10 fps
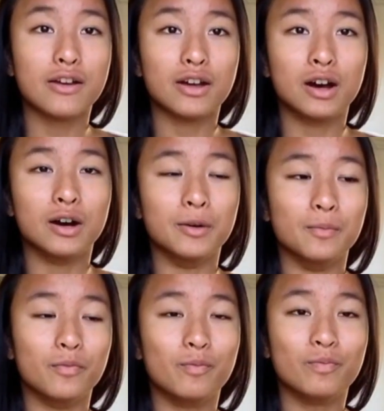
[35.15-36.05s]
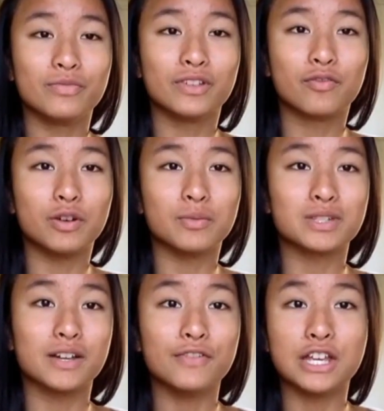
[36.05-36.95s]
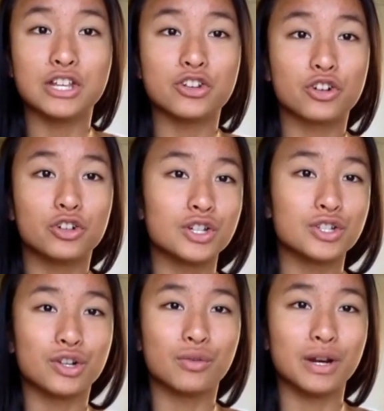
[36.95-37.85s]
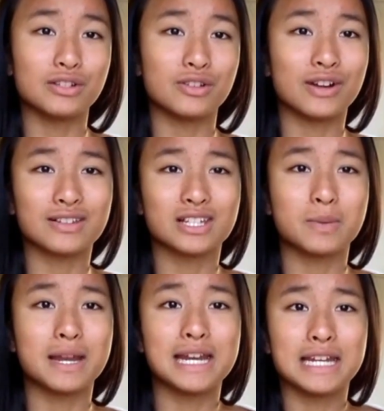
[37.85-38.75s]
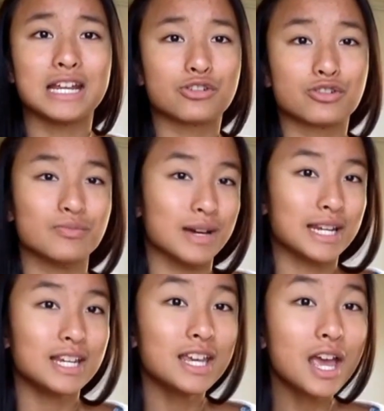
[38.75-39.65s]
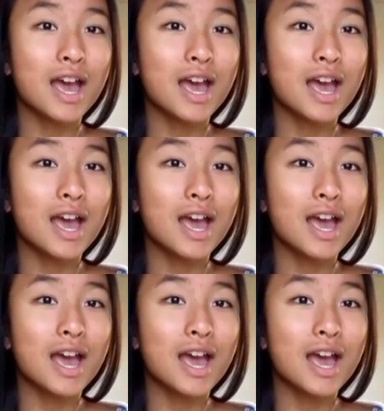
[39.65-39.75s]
from stuff in your closet already, so you don't have to spend any extra money,